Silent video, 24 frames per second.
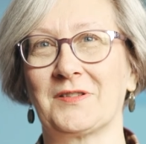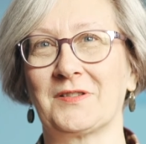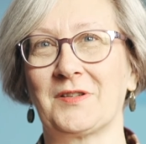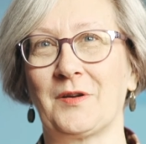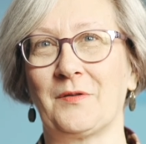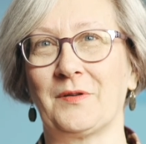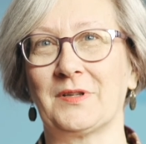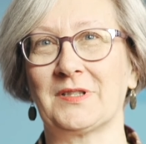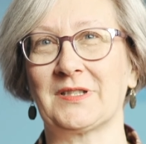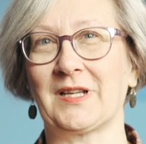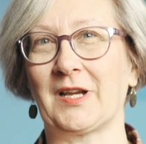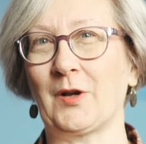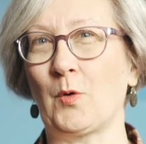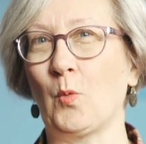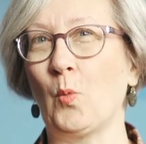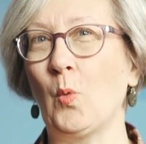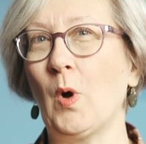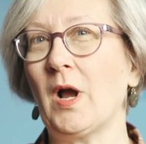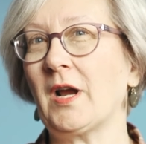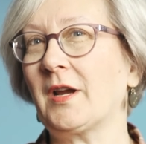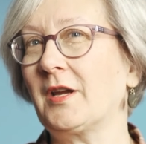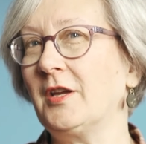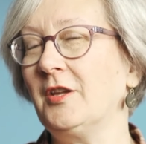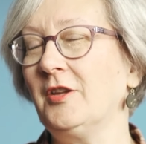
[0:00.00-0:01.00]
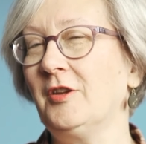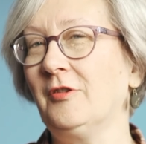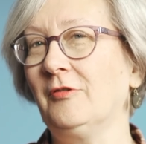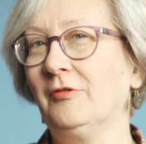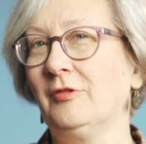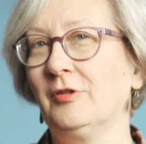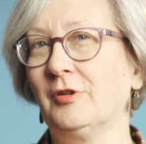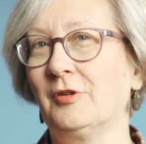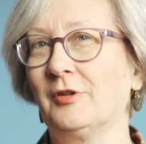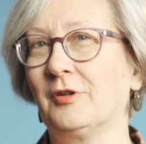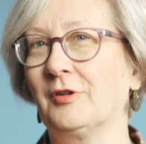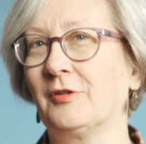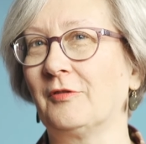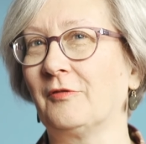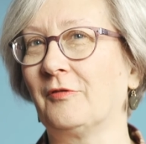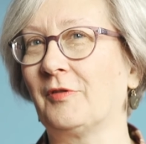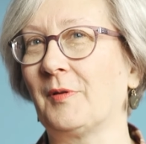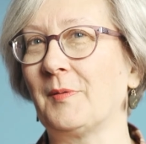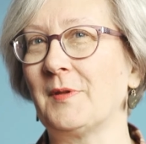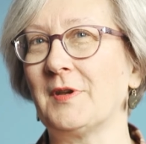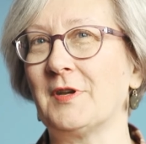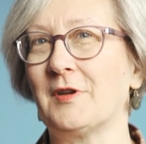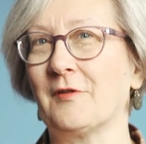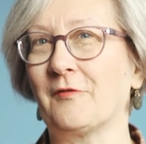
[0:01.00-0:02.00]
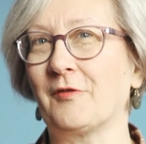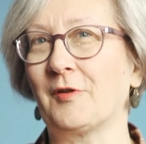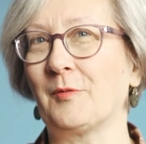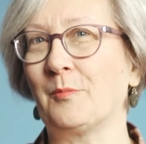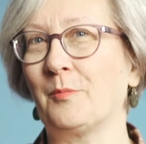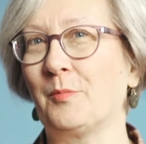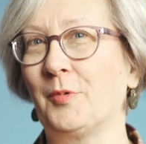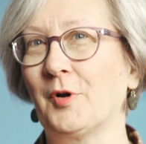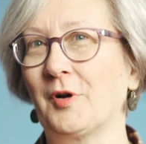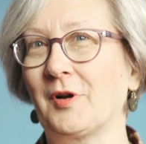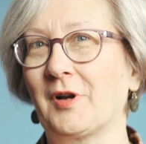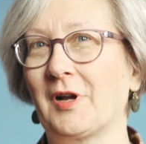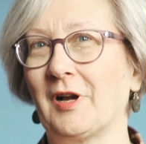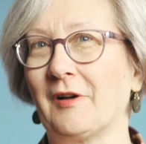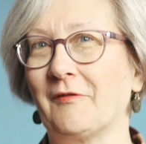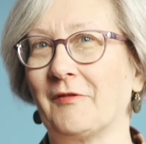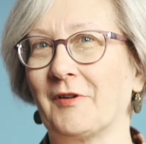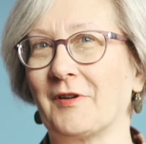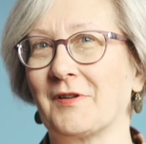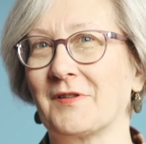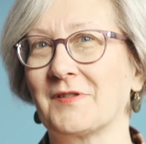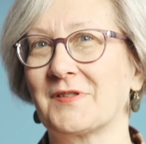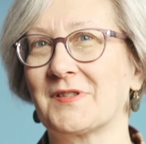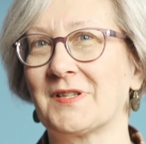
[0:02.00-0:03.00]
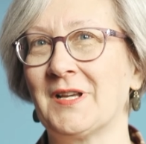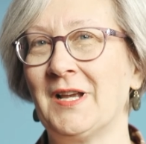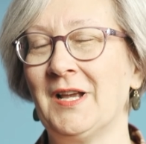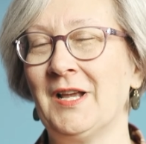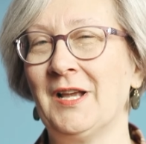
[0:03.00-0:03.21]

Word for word: So it's like, what can you learn from the different book covers?